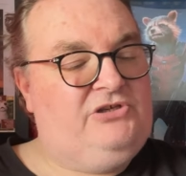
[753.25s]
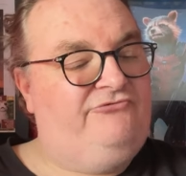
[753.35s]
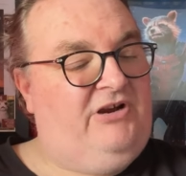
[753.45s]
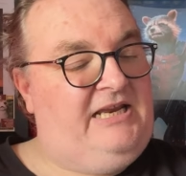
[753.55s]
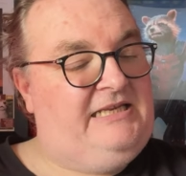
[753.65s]
the
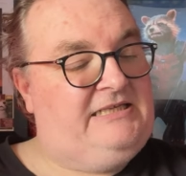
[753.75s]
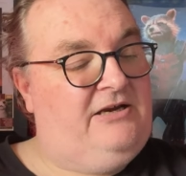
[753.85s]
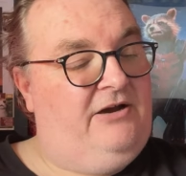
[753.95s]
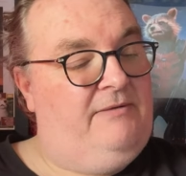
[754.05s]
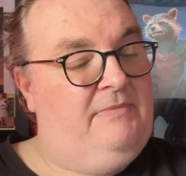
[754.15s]
running
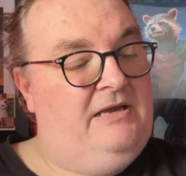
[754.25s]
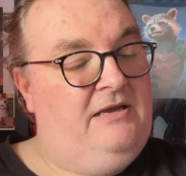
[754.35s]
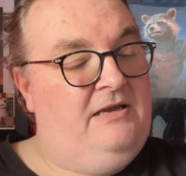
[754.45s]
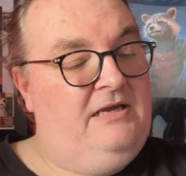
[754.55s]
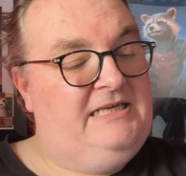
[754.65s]
time?
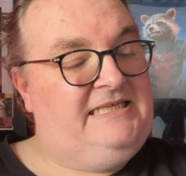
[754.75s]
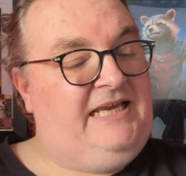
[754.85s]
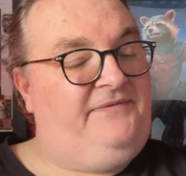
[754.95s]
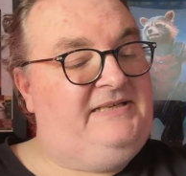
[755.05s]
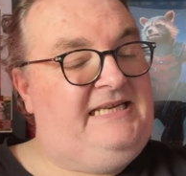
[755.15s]

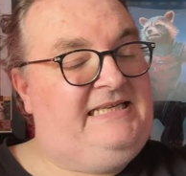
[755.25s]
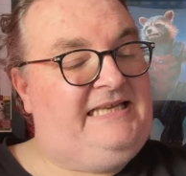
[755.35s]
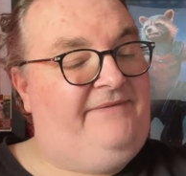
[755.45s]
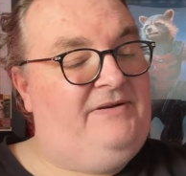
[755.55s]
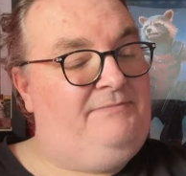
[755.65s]

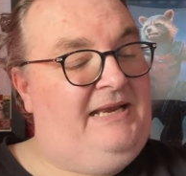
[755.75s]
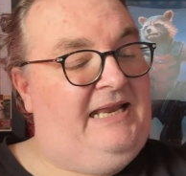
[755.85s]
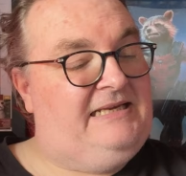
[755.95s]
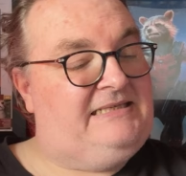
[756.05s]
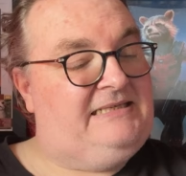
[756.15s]
77
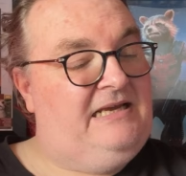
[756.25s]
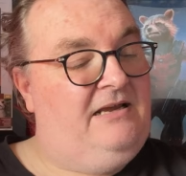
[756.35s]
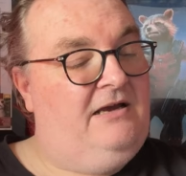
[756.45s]
minutes.